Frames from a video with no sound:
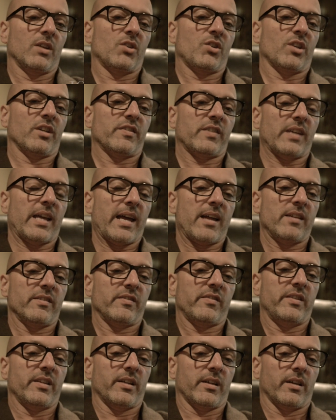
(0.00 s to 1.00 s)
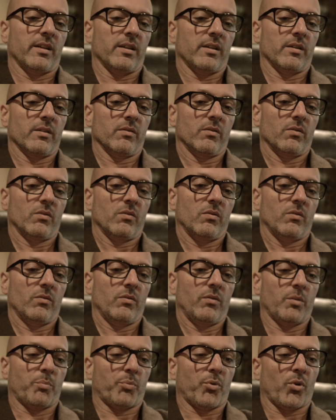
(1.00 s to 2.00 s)
that just as
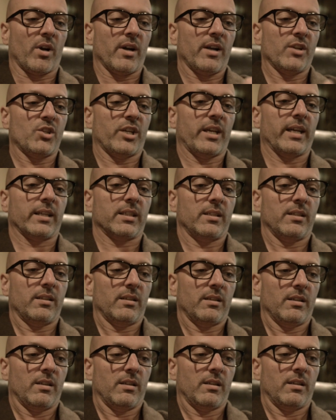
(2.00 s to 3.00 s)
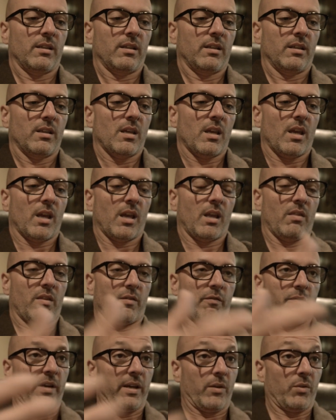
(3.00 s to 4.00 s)
the project and
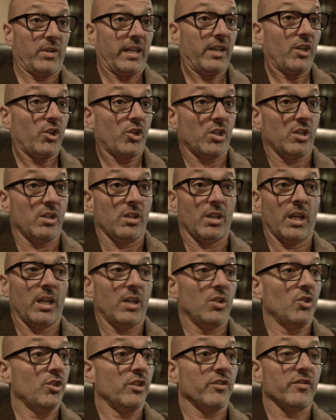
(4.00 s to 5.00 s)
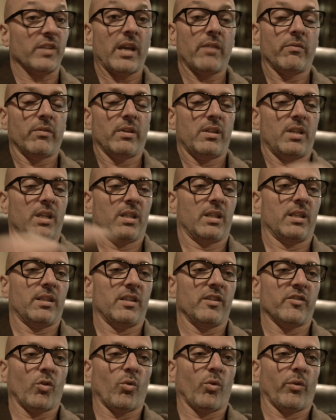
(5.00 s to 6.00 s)
the foundation and just everything that
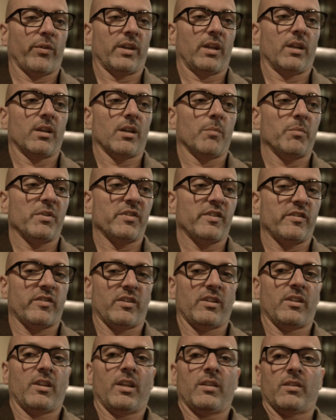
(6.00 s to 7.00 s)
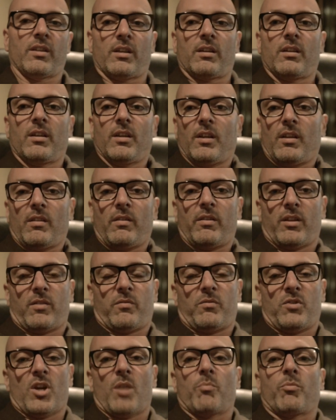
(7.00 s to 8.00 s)
this whole thing encompasses and
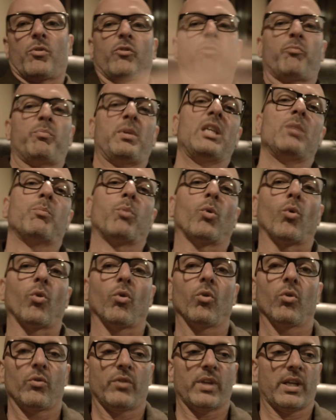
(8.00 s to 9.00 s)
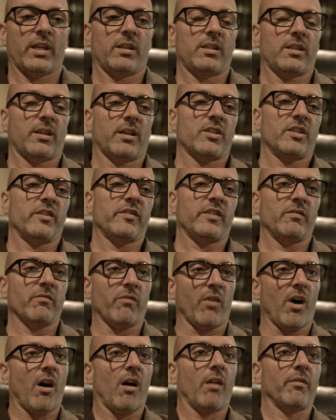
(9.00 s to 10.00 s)
the number of people that it touches
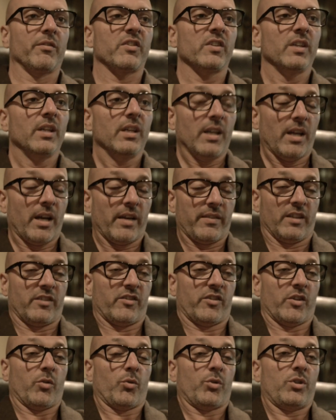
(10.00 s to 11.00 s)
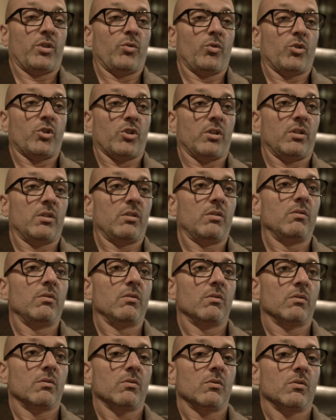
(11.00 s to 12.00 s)
evolves, I think so too should
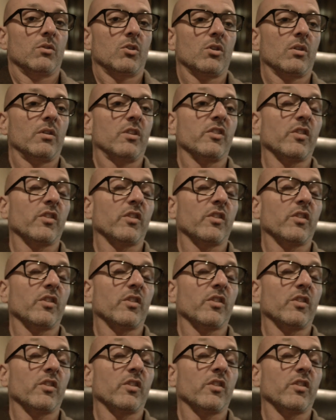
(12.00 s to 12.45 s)
the